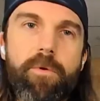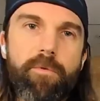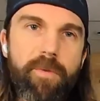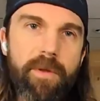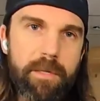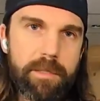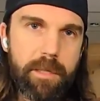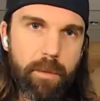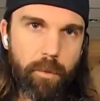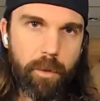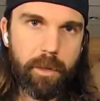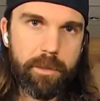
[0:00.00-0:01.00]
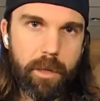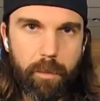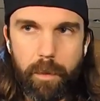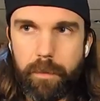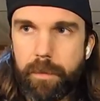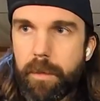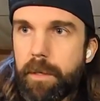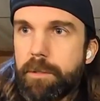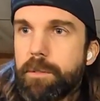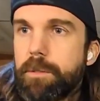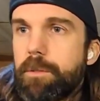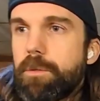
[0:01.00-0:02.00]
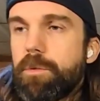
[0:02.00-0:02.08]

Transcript: fitness thing, we're going to talk about this.